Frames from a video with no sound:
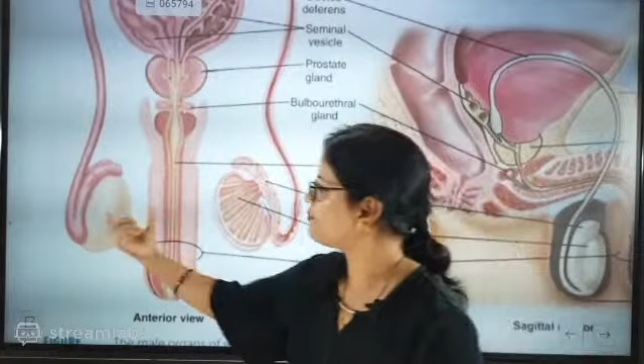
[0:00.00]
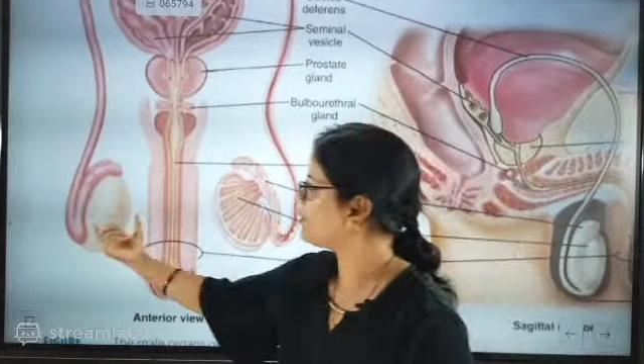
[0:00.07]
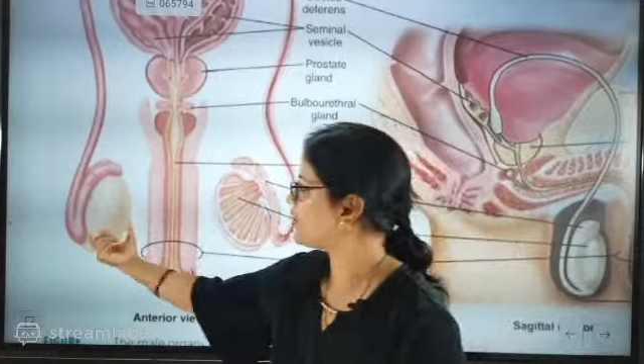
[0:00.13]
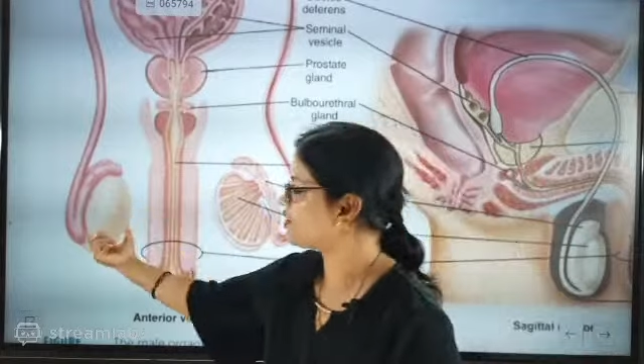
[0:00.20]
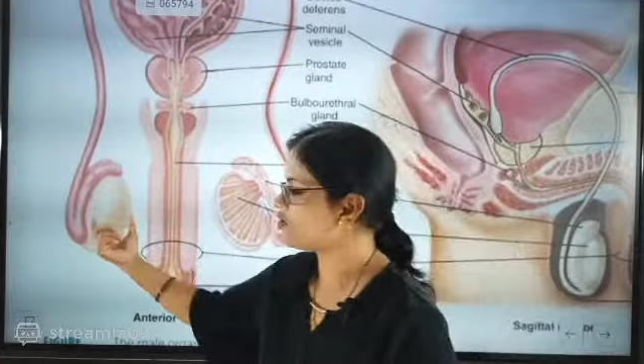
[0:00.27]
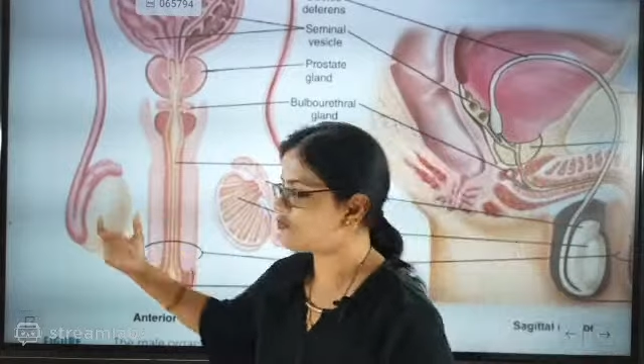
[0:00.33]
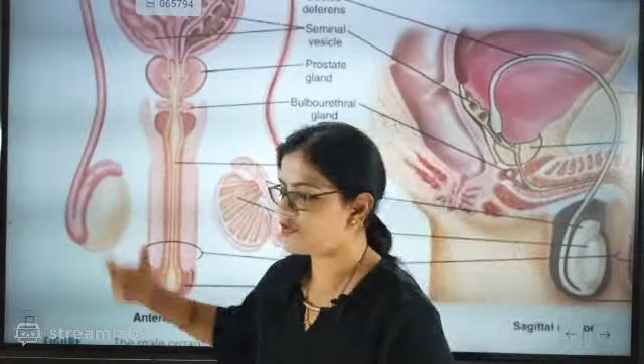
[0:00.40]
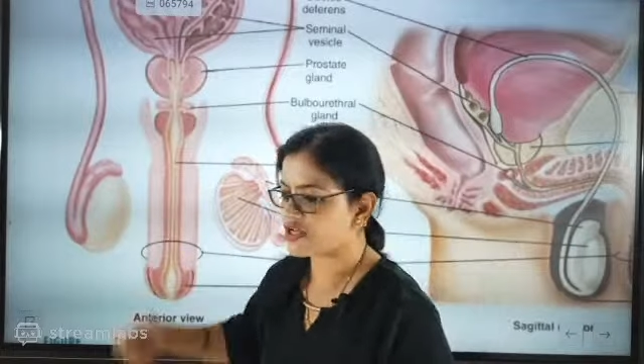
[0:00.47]

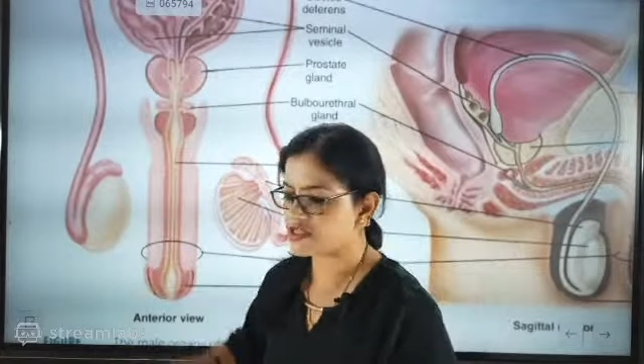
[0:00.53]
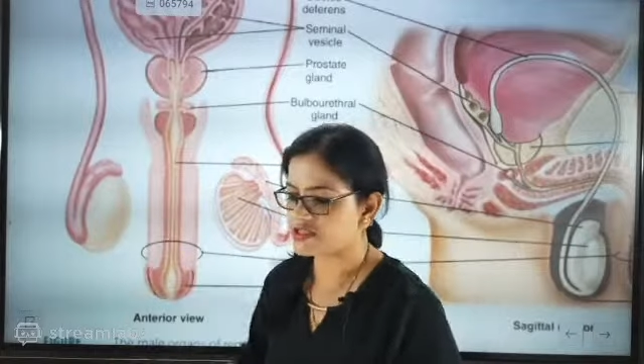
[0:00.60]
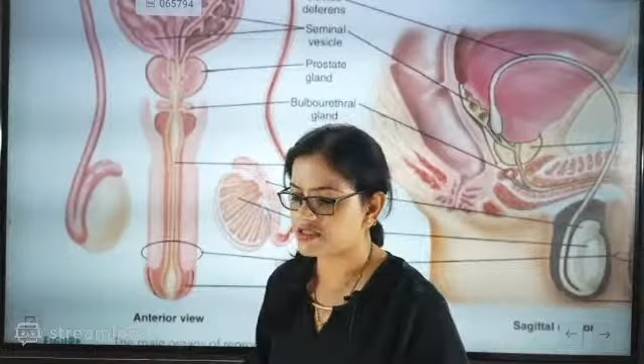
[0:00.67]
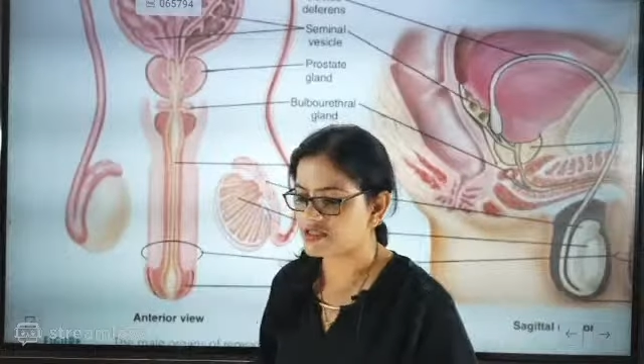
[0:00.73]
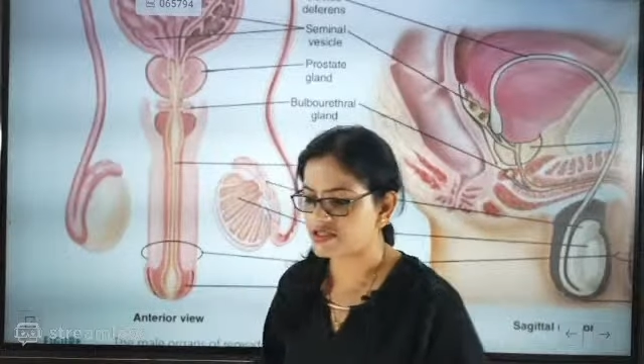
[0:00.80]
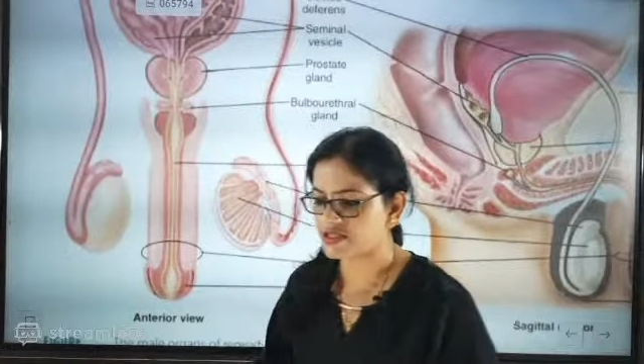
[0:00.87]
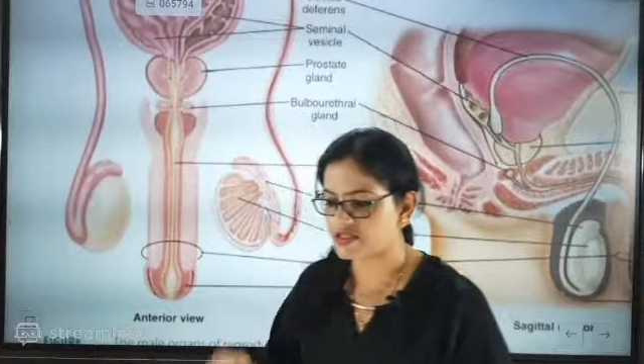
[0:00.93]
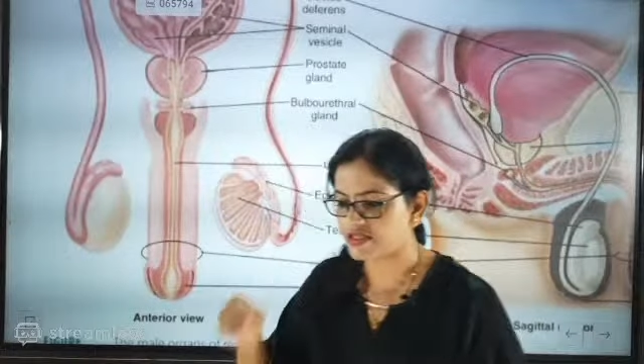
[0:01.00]
pair of
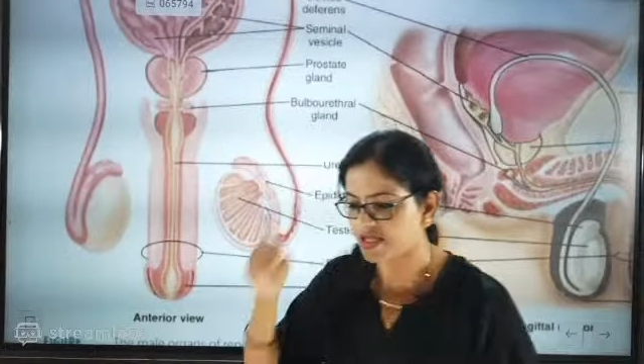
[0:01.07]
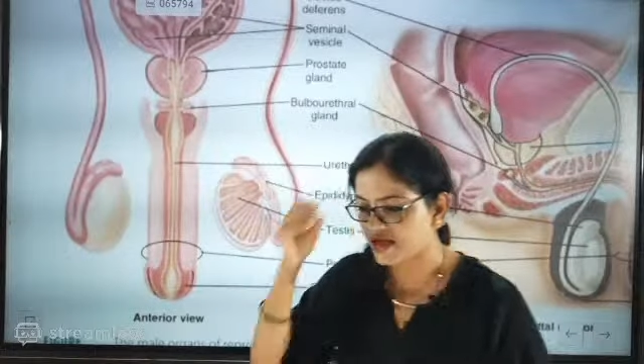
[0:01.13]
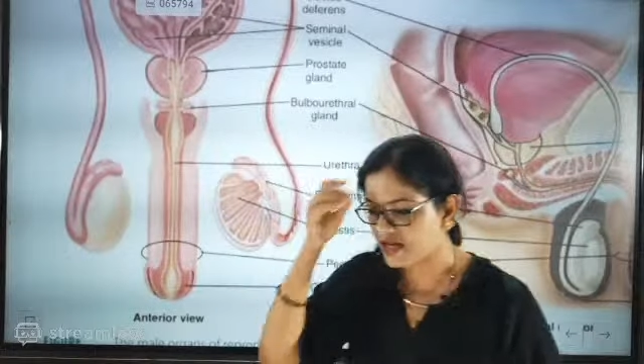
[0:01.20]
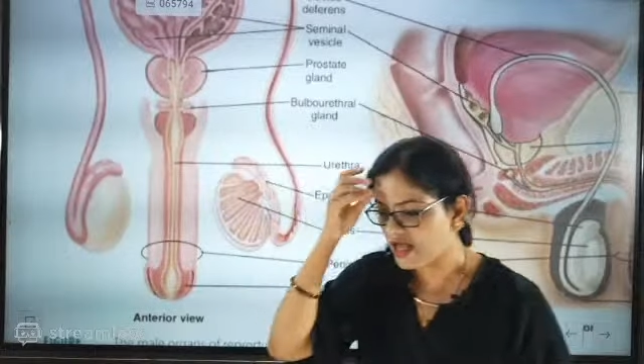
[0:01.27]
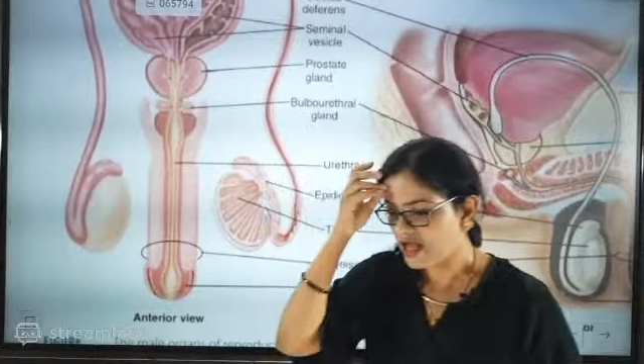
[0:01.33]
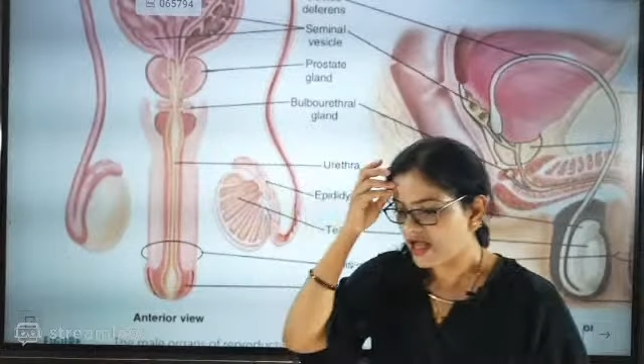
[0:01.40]
testis is there,